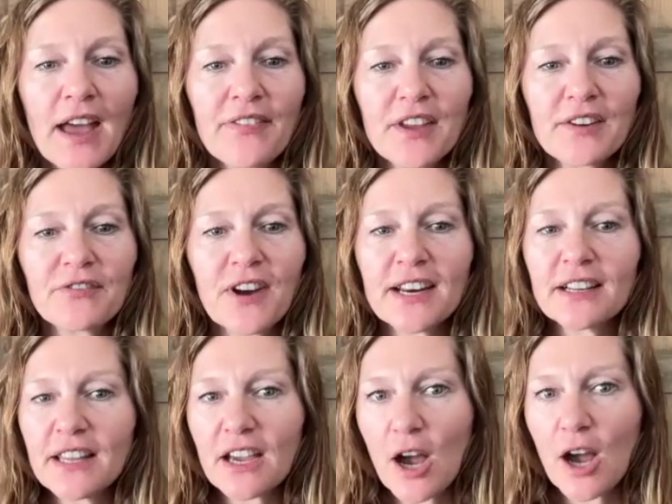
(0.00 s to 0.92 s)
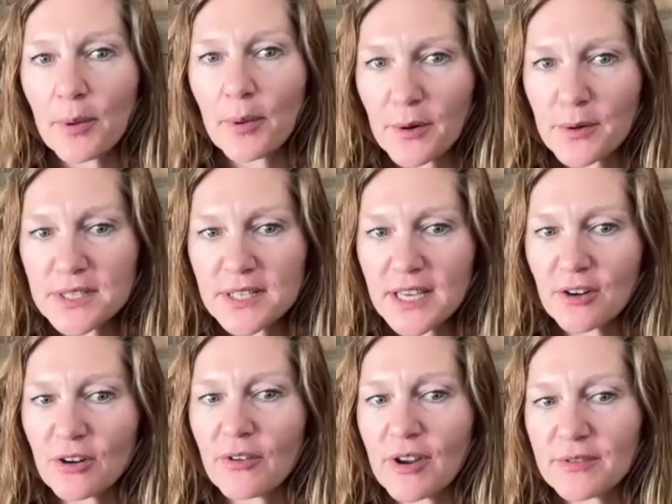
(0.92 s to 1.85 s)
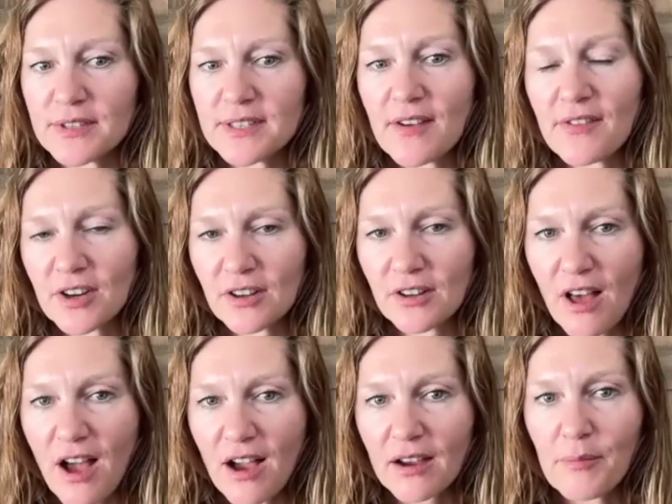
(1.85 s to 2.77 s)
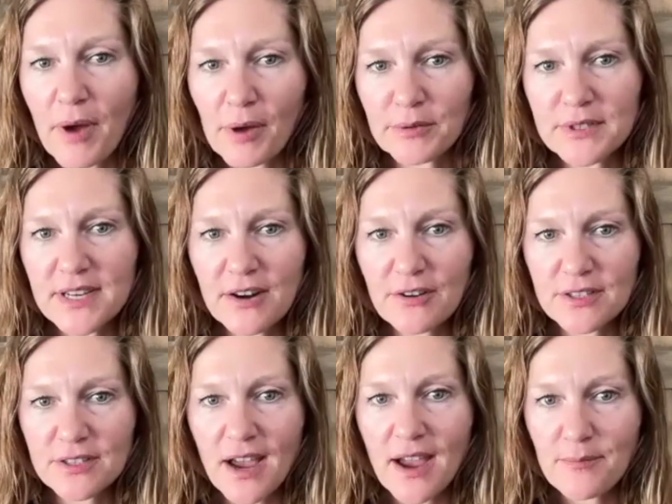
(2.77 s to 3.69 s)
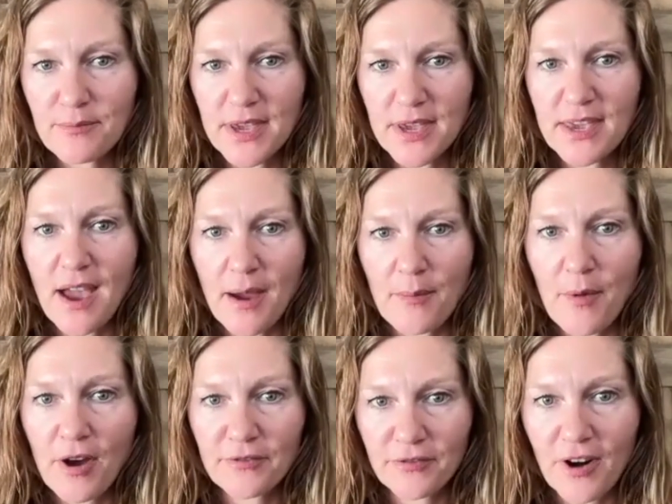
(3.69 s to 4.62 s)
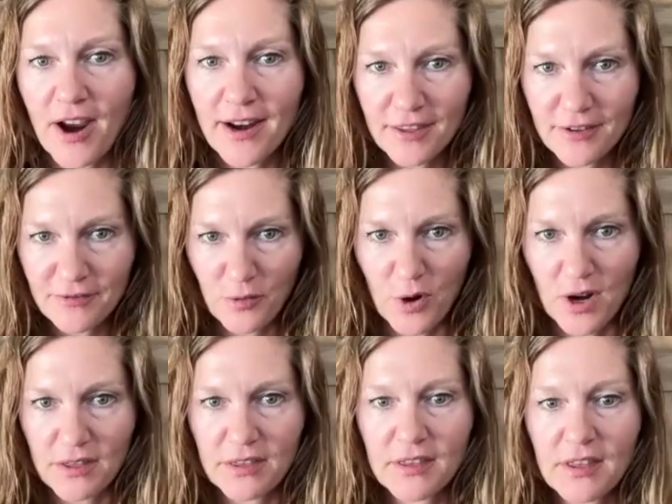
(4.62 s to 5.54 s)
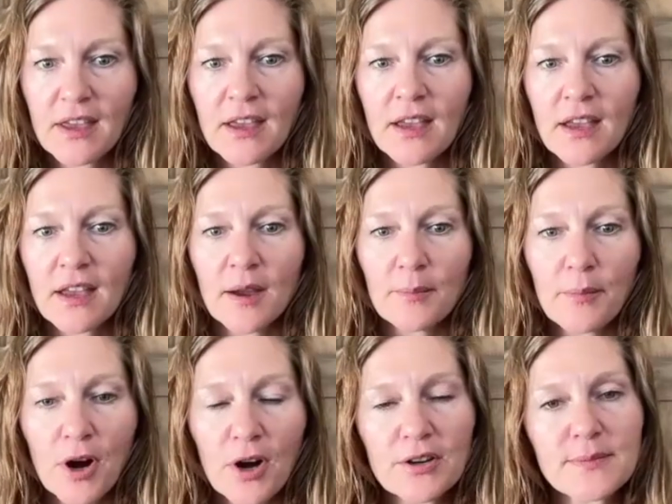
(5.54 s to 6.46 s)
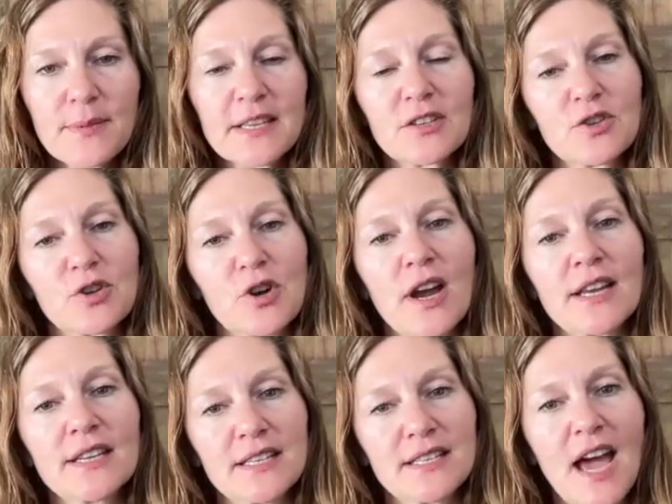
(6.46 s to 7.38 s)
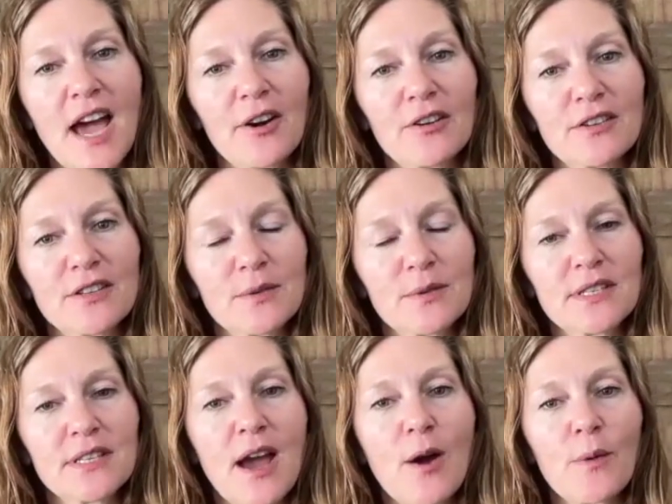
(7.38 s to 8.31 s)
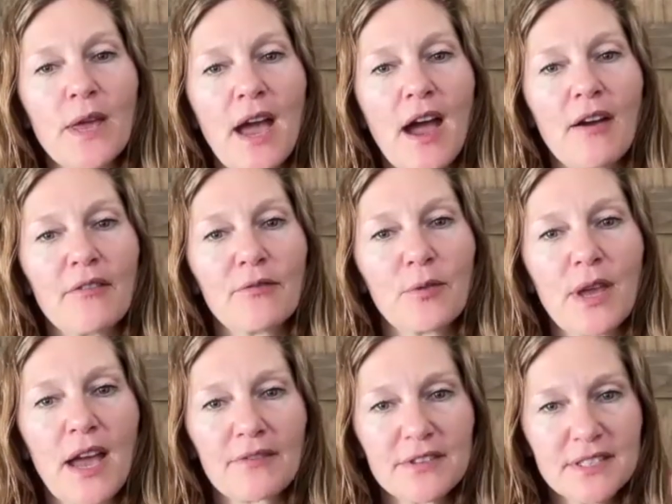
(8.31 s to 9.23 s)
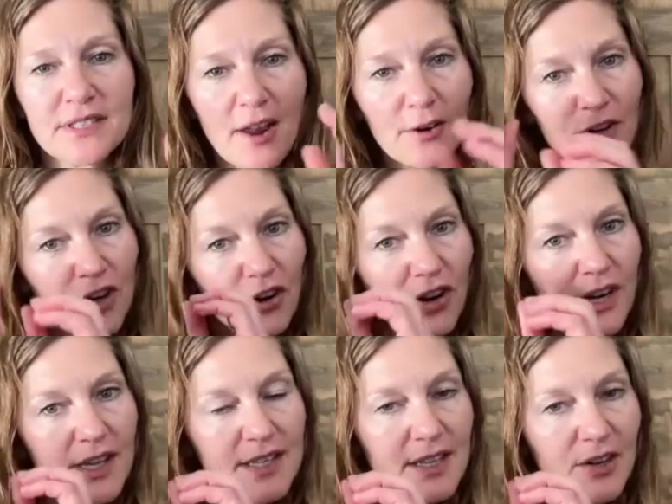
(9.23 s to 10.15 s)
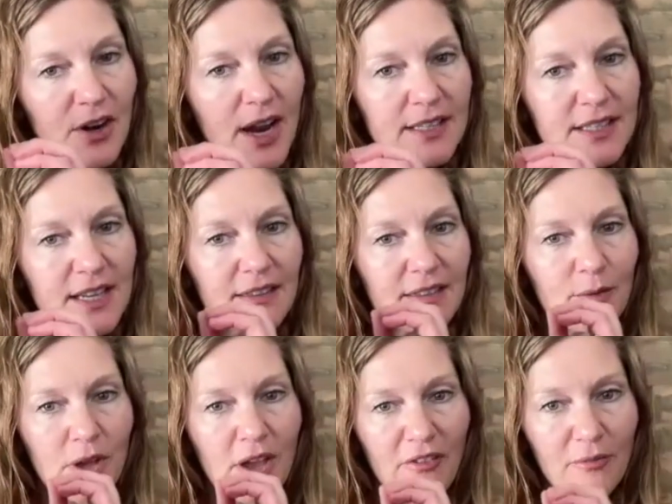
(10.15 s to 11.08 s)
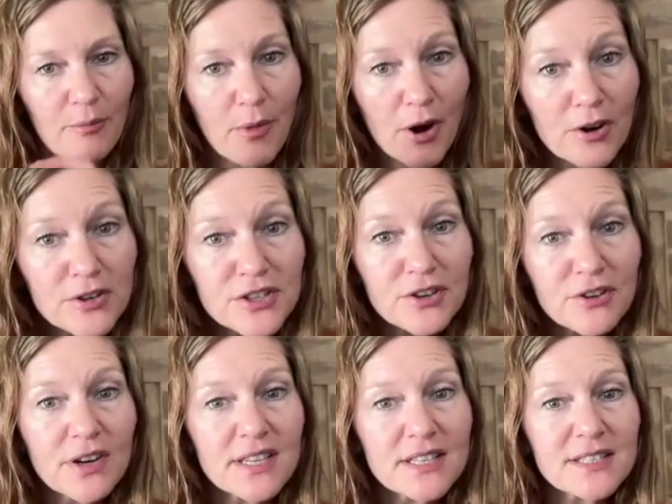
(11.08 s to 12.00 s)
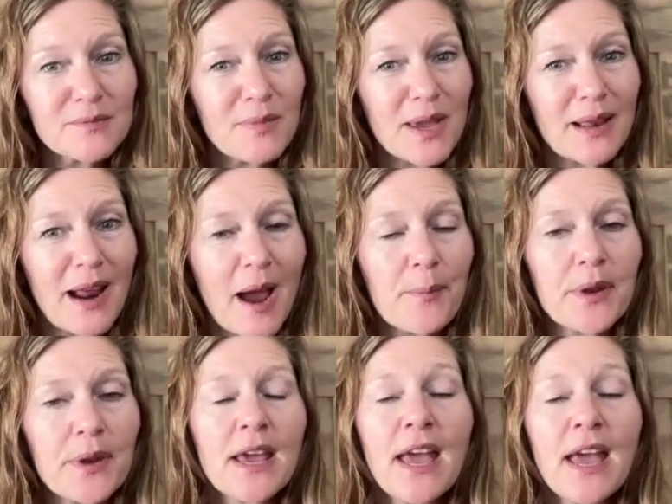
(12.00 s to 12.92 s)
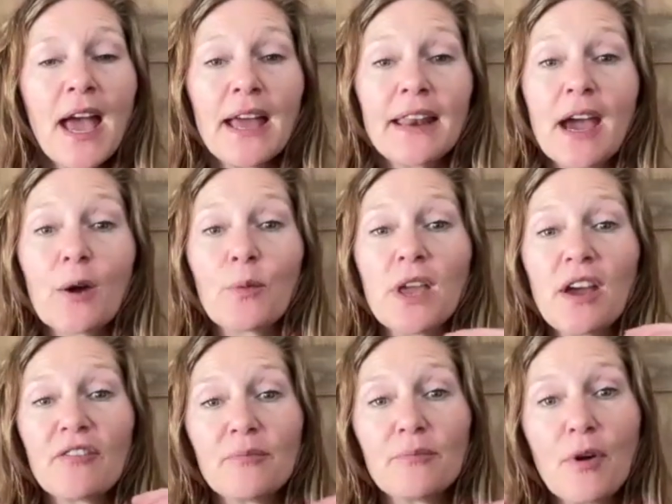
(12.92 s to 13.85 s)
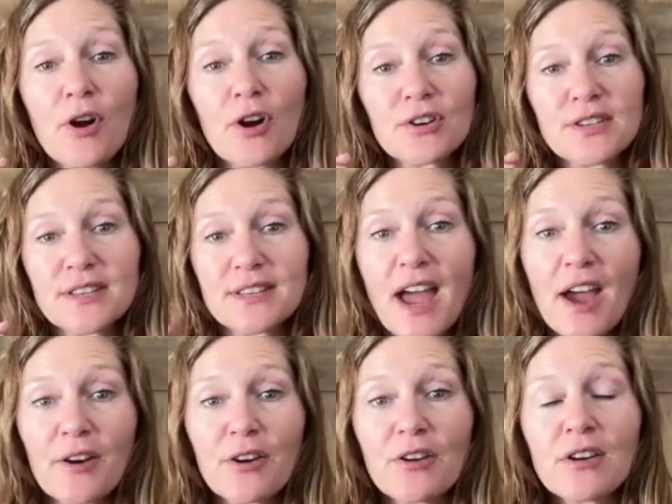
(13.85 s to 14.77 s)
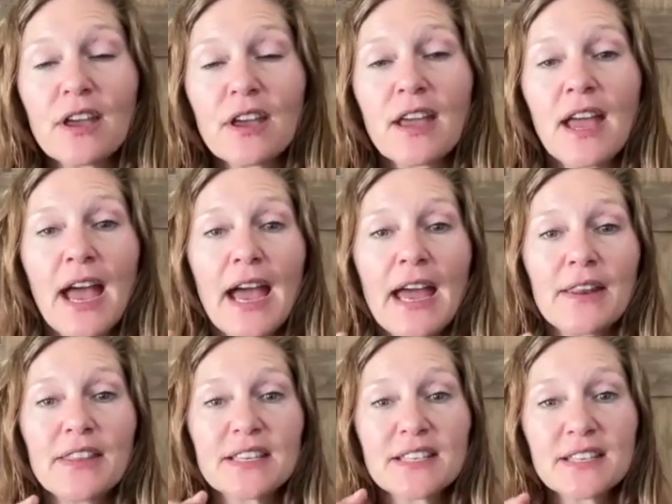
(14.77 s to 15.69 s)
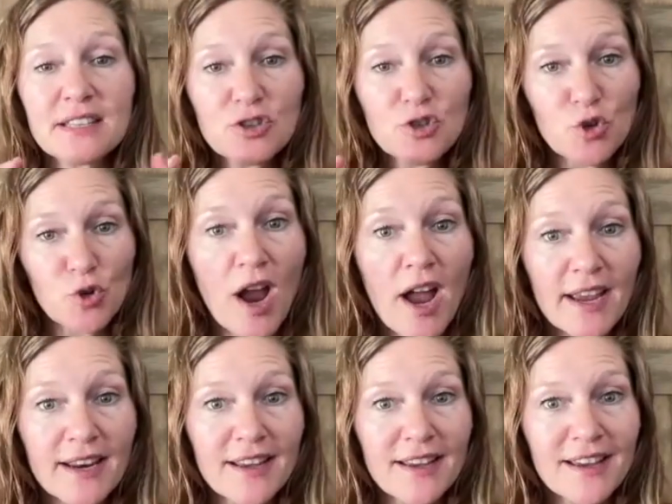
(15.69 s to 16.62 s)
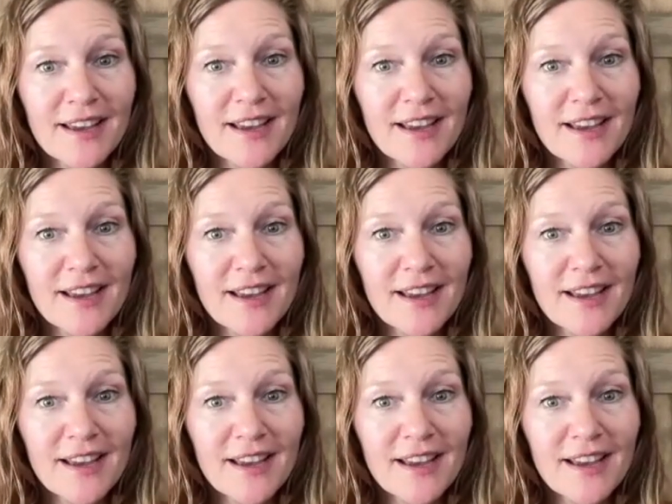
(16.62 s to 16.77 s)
And then finally, a couple hours later, around 7 o'clock Mountain Standard Time PM on Friday the 4th, Mars makes a trine to Saturn. So it's now we have Saturn Uranus interacting, then we have Mars Uranus to make it happen, and now we have Mars Saturn, and this is a trine.